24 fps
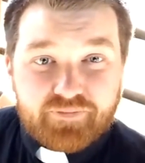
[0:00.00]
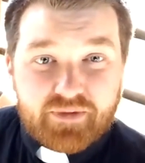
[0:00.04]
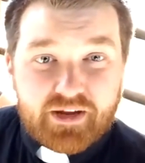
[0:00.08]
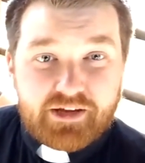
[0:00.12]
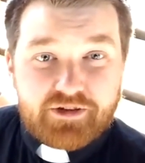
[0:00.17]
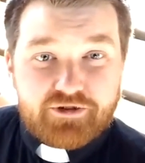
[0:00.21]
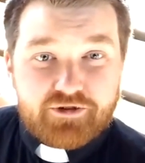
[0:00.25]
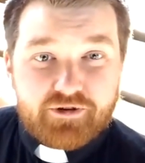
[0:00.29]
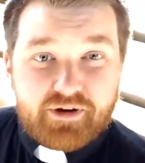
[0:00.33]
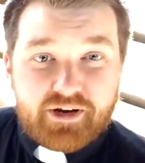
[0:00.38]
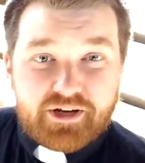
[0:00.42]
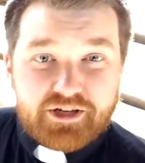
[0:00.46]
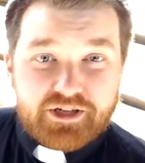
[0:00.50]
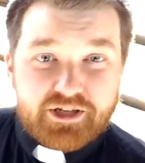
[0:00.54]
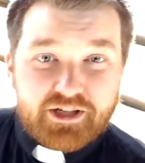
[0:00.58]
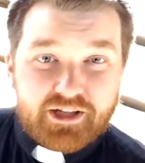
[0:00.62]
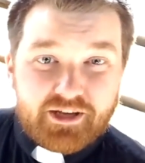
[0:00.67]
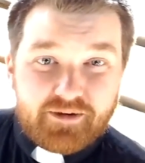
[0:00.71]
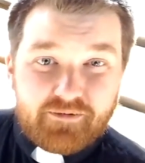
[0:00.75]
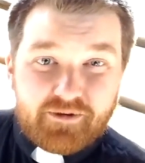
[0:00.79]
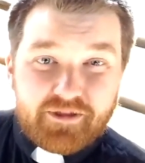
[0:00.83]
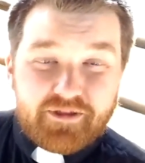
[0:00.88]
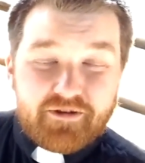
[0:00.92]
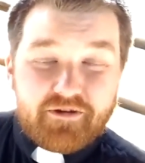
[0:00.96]
And
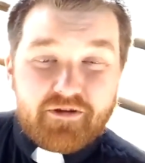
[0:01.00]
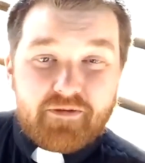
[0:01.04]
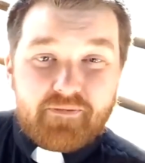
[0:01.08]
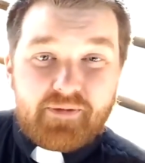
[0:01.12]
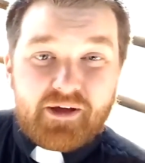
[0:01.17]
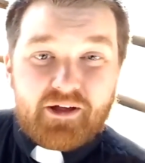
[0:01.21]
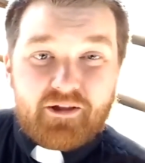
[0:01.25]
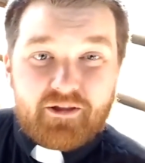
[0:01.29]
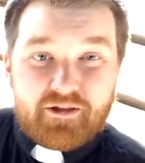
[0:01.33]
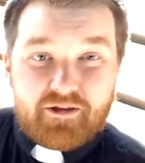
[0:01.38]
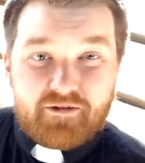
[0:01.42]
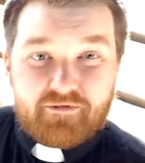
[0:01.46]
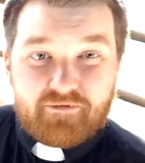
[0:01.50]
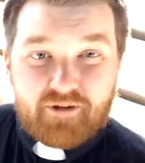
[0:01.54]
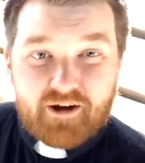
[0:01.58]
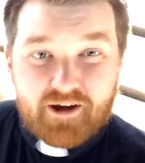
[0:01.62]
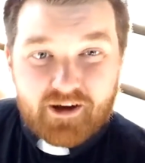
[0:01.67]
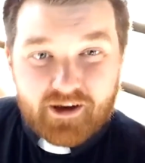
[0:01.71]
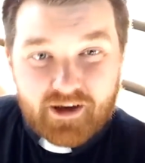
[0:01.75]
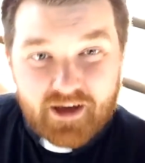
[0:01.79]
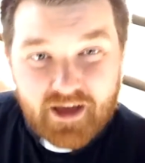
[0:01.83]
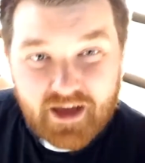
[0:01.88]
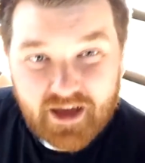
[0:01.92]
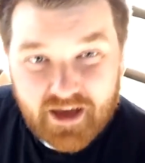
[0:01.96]
traditionally, when those bells are
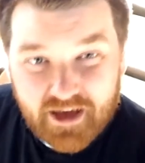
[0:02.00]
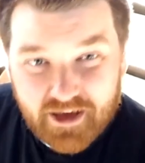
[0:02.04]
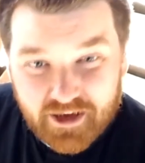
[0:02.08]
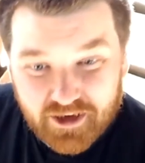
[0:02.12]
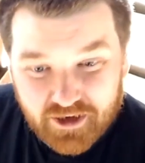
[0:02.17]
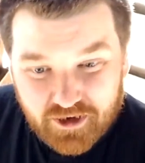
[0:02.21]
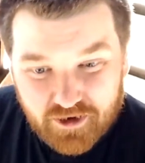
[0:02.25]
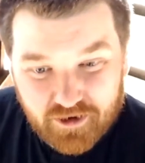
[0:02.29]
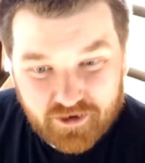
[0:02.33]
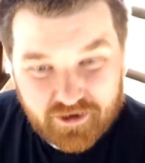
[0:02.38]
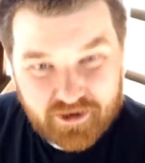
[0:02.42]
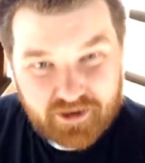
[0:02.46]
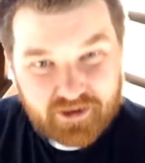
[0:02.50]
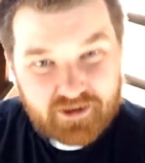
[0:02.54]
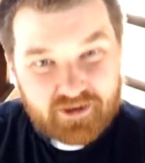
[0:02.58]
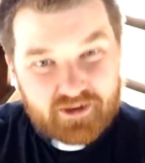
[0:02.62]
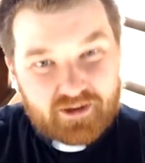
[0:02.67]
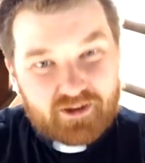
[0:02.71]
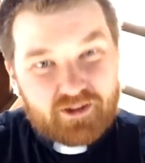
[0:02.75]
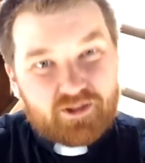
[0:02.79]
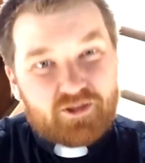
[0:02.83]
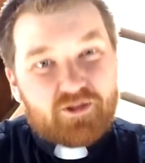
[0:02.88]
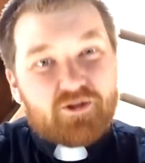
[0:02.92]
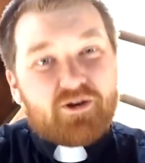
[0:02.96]
rung, you're to
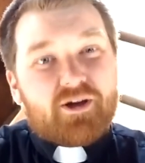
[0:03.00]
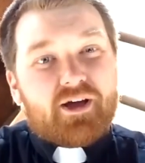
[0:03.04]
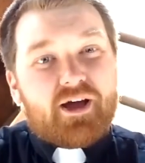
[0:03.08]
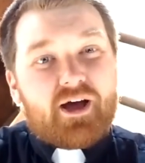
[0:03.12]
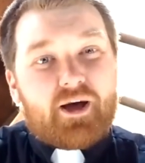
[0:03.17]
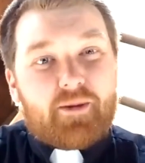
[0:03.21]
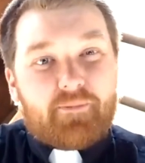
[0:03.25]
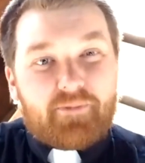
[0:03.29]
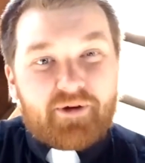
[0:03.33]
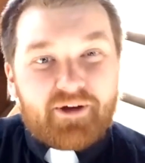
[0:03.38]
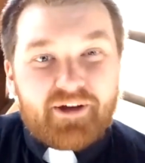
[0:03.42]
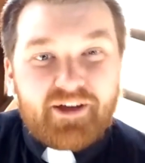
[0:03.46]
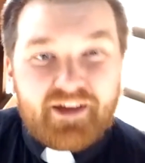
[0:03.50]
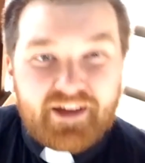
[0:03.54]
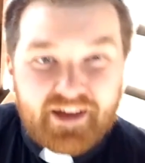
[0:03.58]
look up.